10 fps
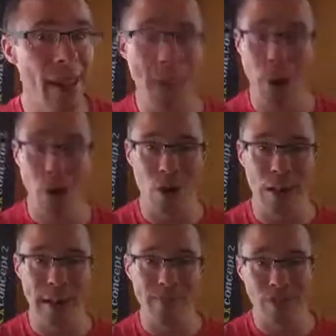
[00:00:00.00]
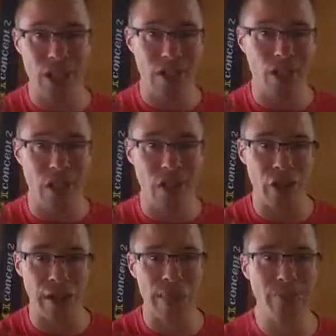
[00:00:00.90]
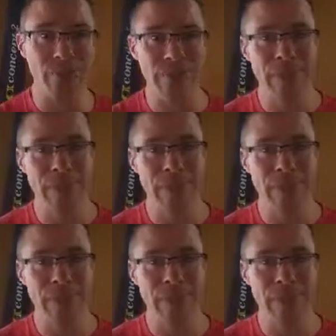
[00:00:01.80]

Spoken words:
per day, just one gene.